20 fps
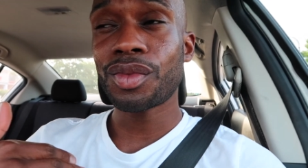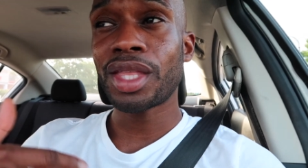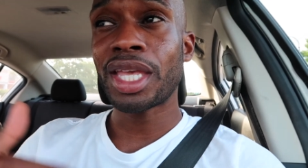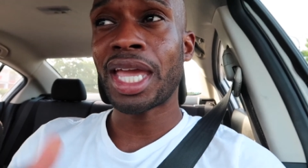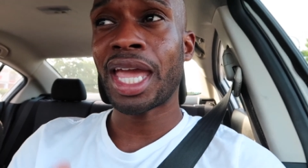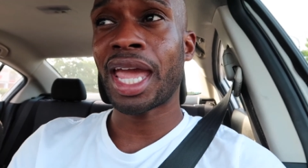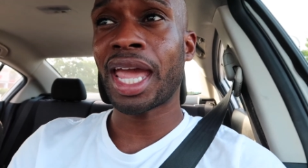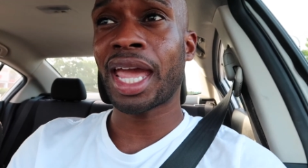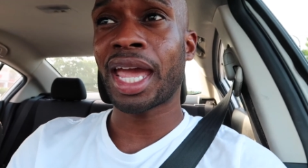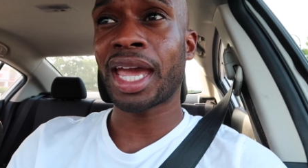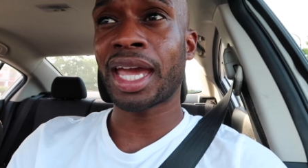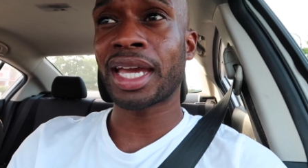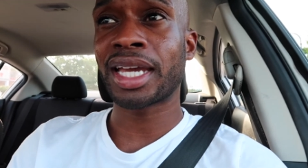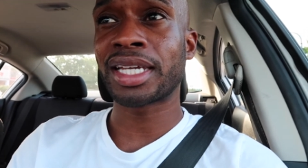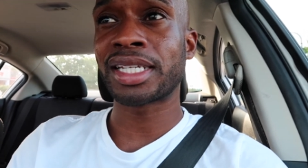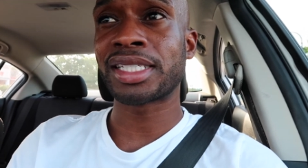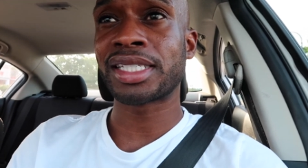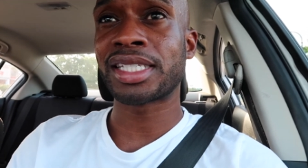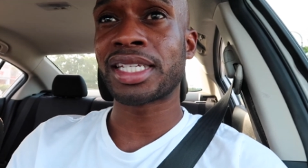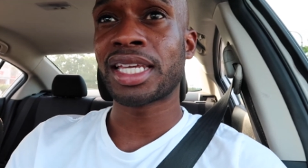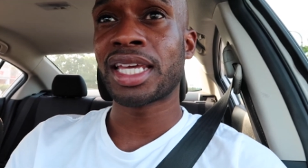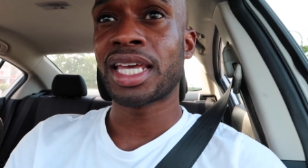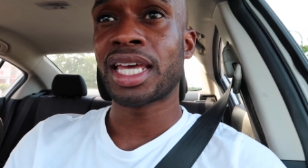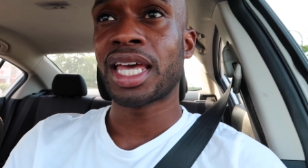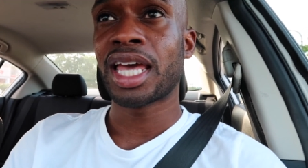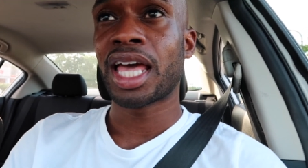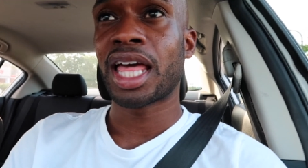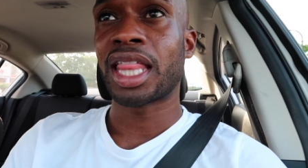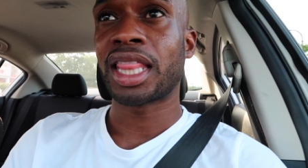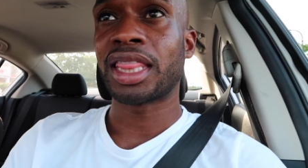and
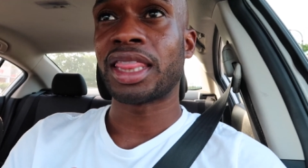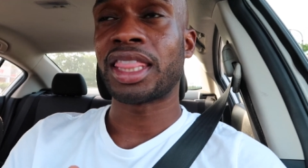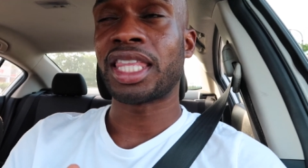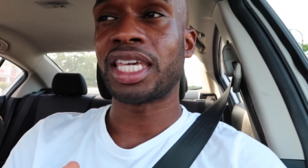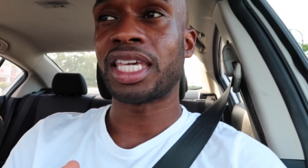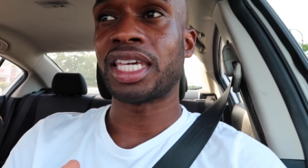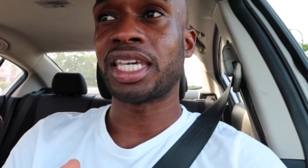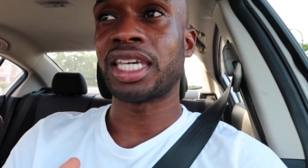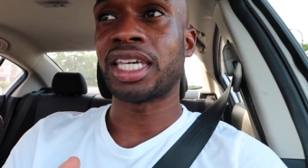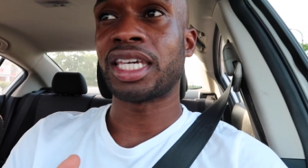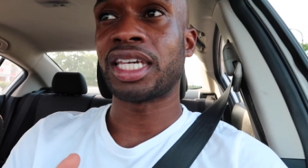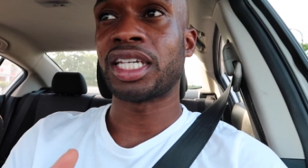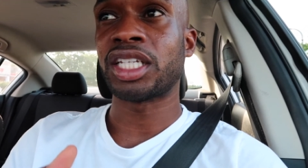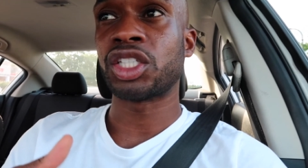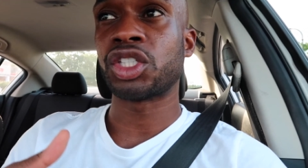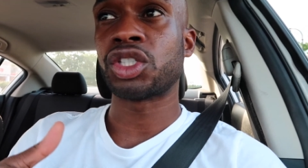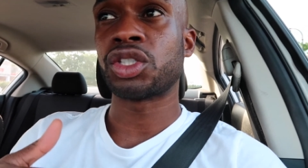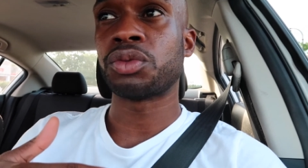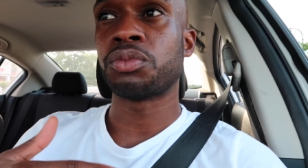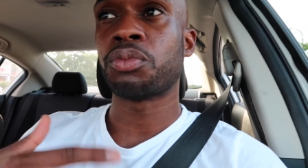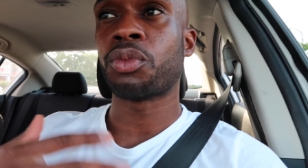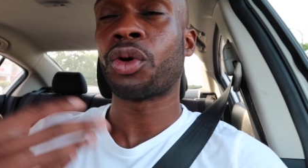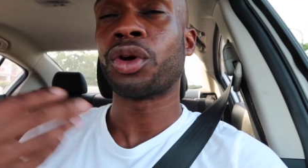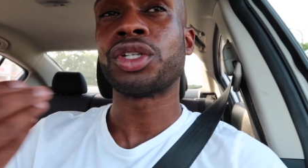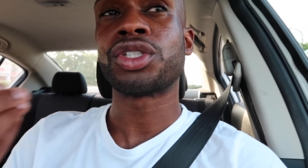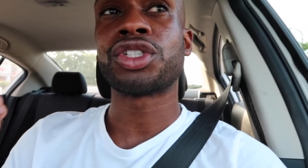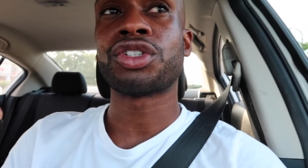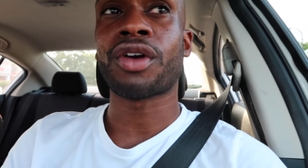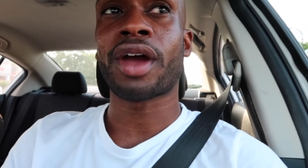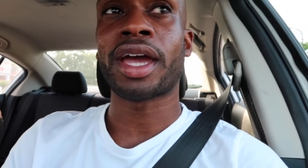the
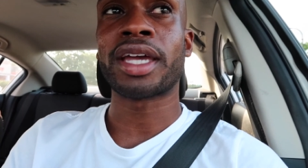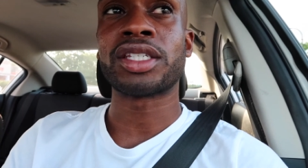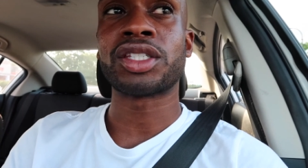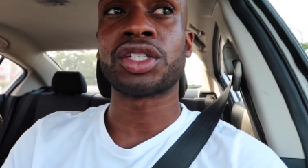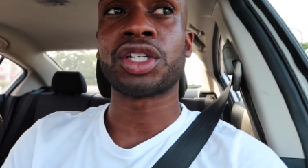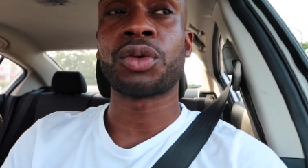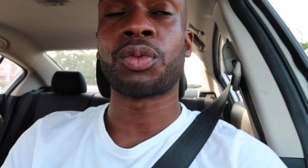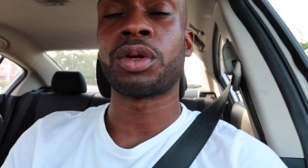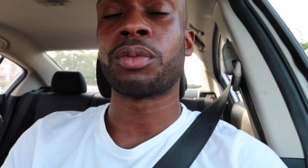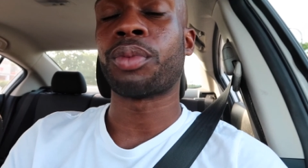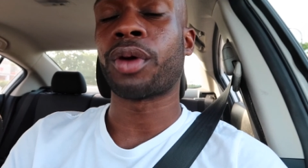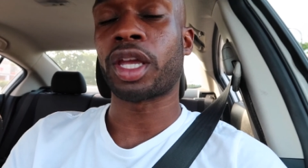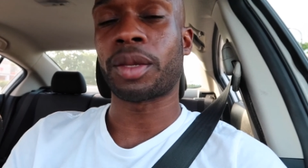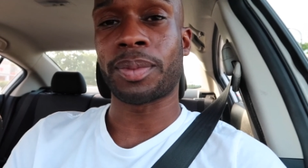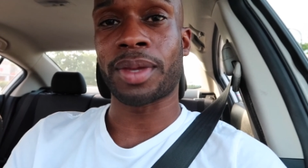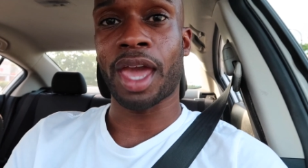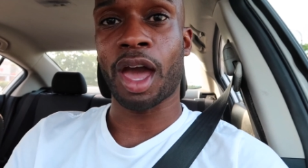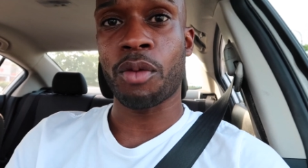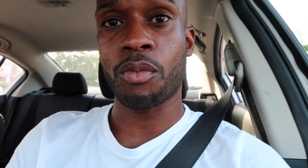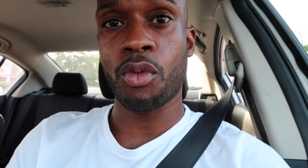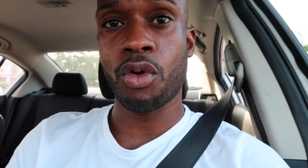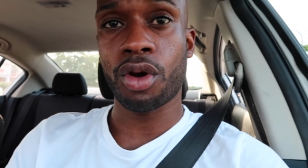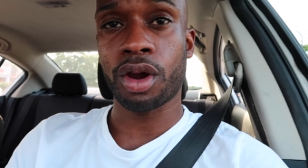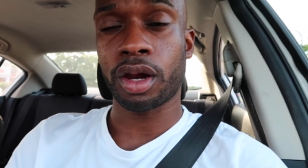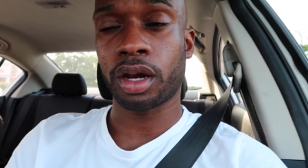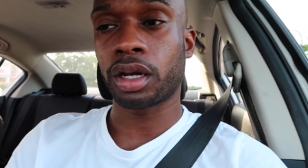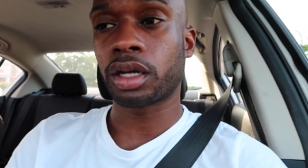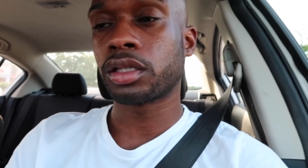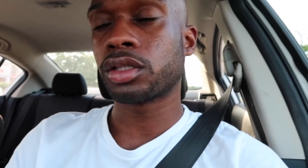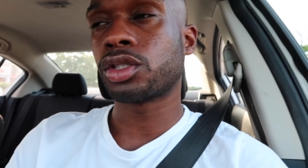moisturizer would break me out
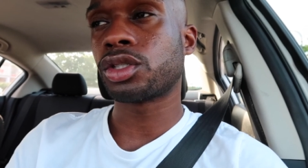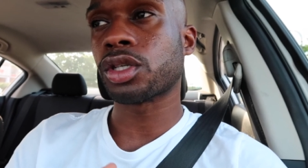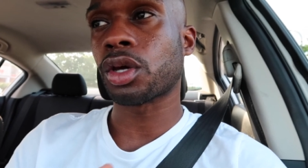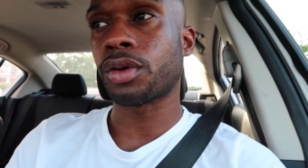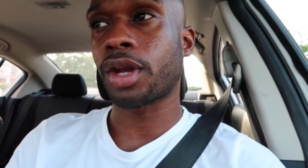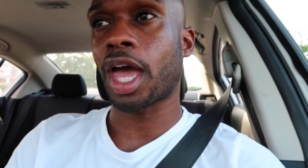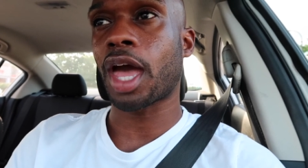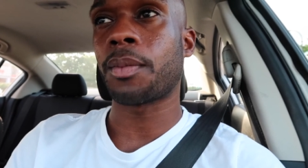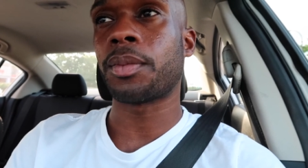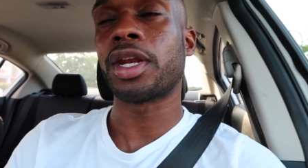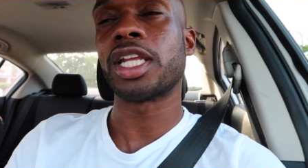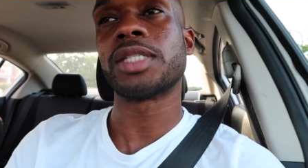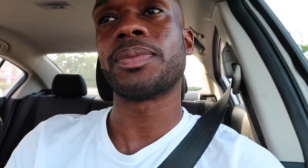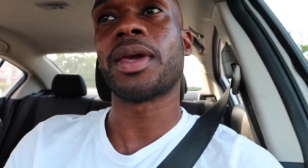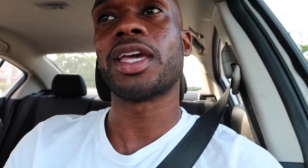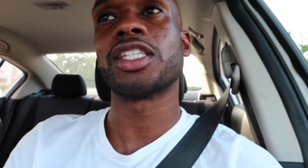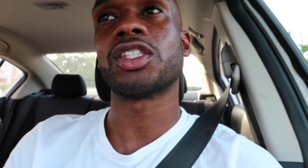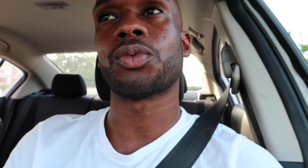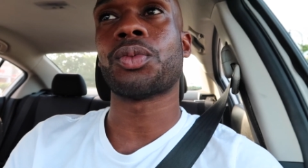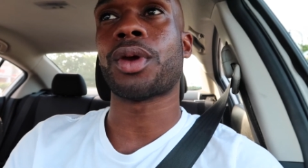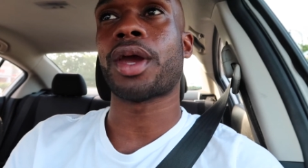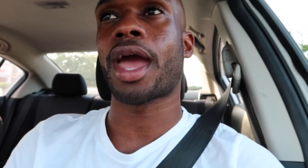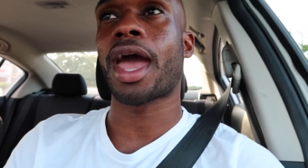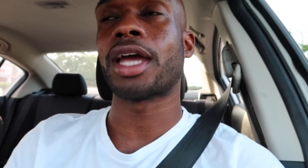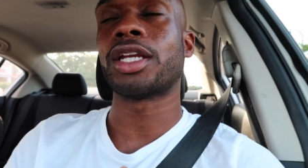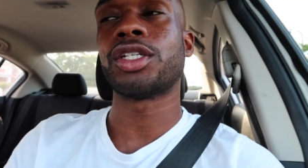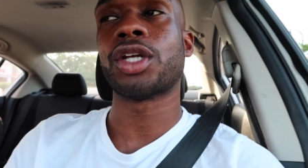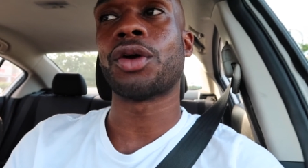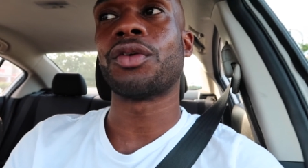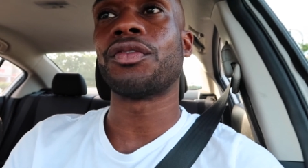more. So now I'm in a space where I
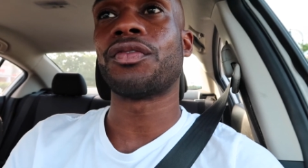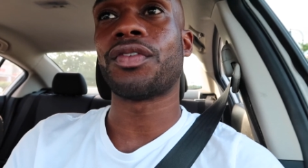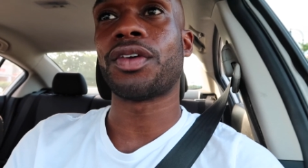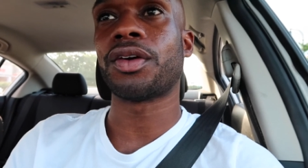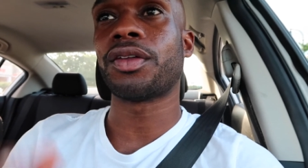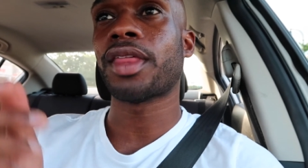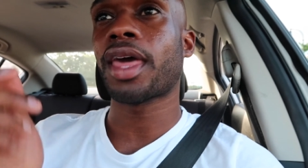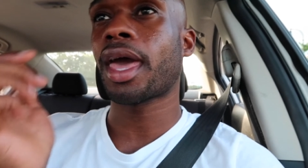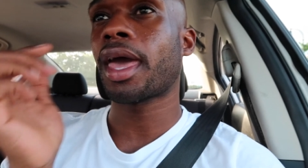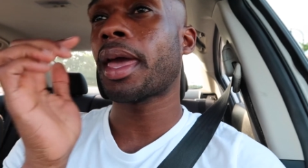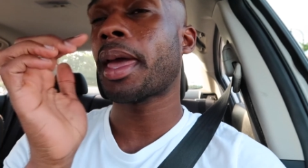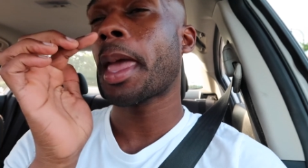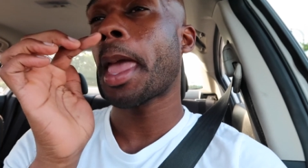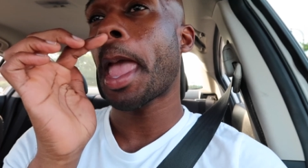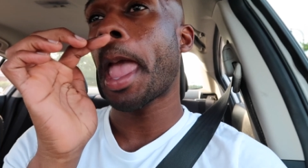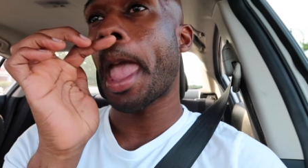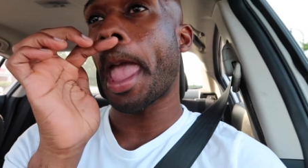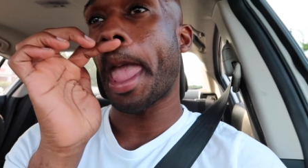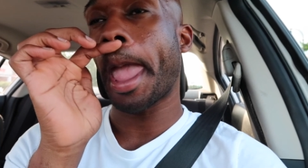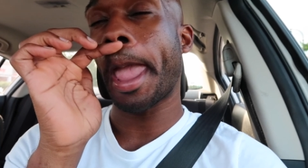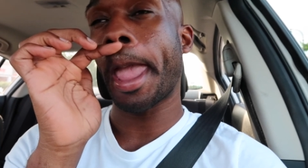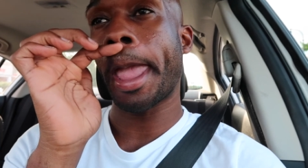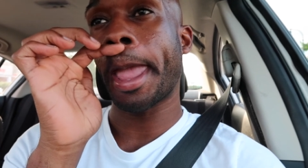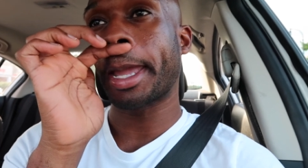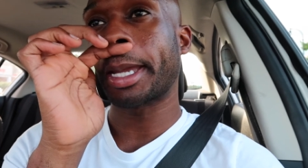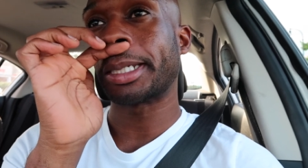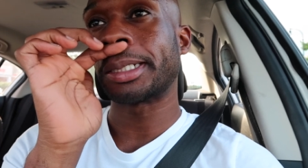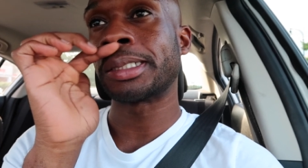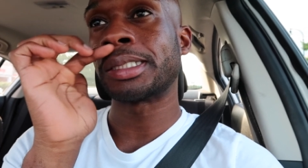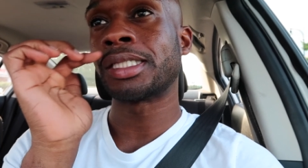don't feel that.
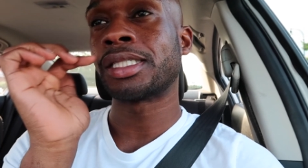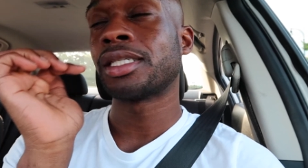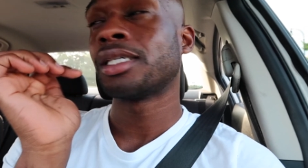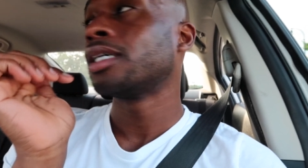And